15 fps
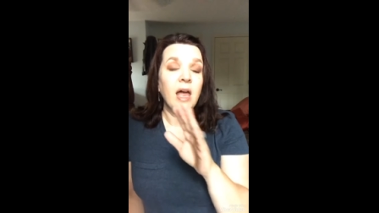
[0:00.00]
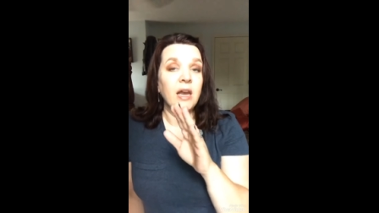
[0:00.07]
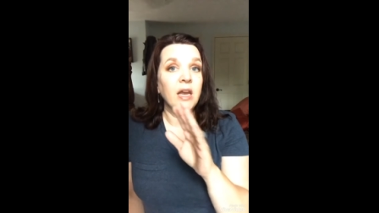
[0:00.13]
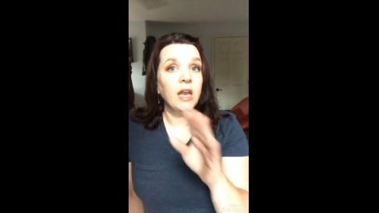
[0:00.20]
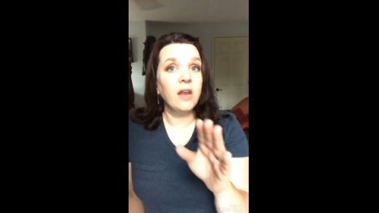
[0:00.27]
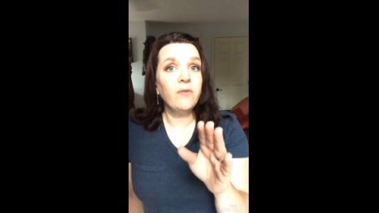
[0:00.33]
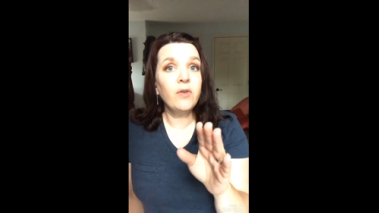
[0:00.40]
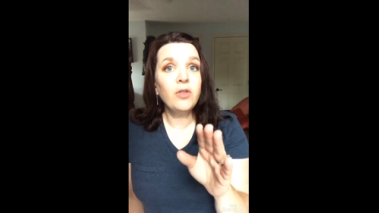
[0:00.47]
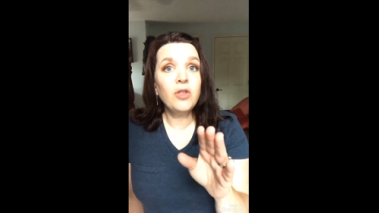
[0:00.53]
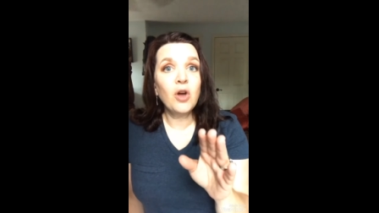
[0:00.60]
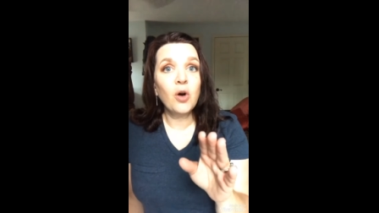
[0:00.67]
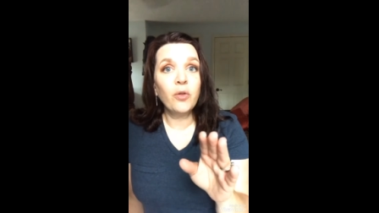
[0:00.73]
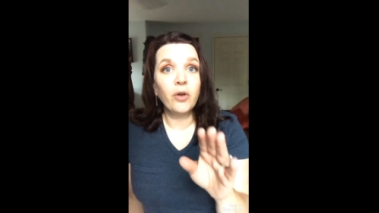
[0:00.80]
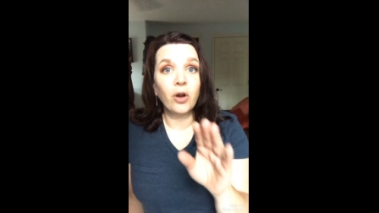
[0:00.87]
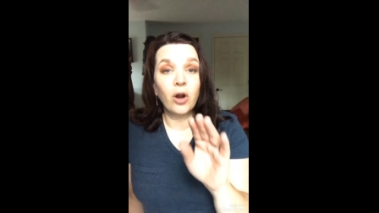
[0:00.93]
And even
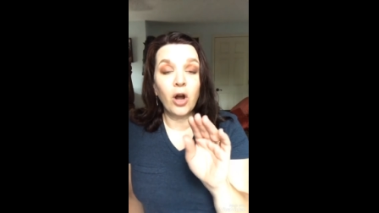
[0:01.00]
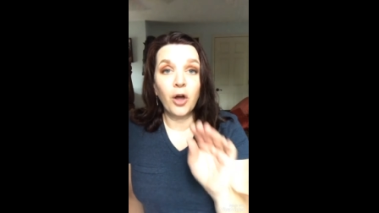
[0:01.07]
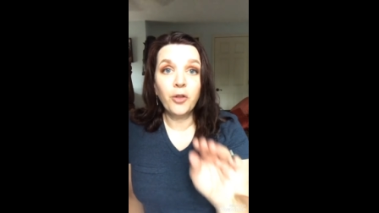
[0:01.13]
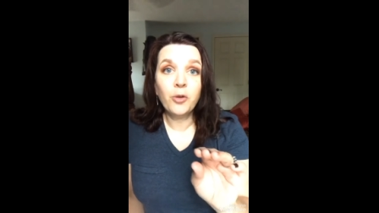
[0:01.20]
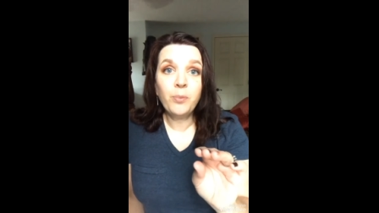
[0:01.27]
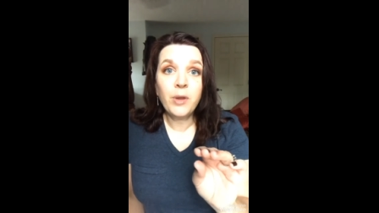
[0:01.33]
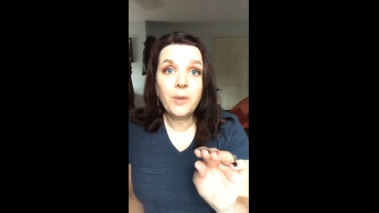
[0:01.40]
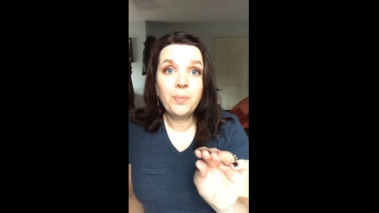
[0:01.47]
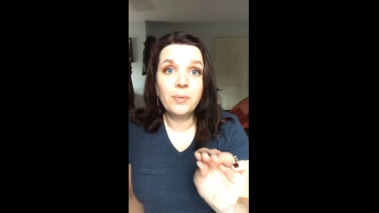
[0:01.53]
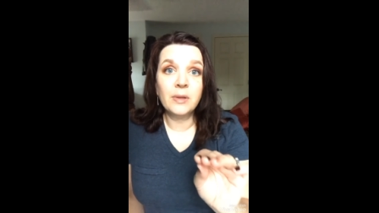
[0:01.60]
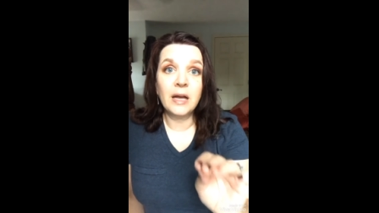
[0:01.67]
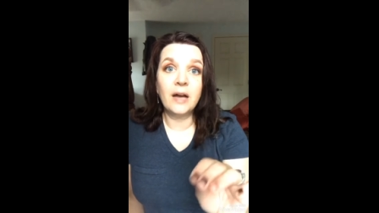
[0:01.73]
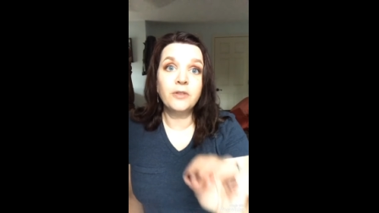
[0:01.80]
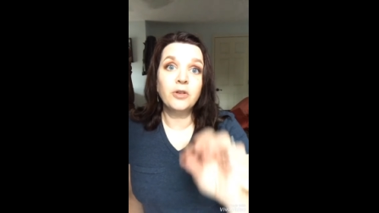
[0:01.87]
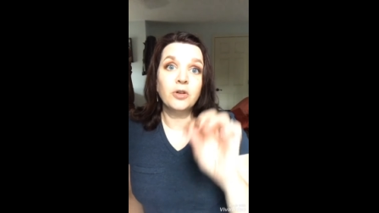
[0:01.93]
though there are other
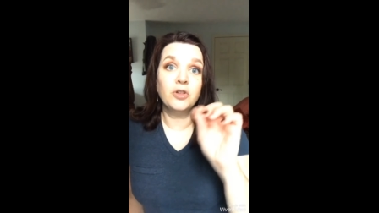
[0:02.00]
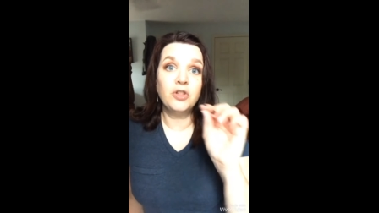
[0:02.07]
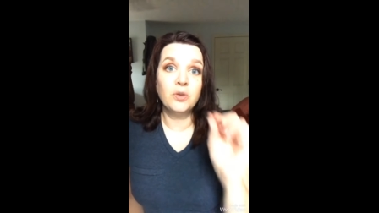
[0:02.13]
people out there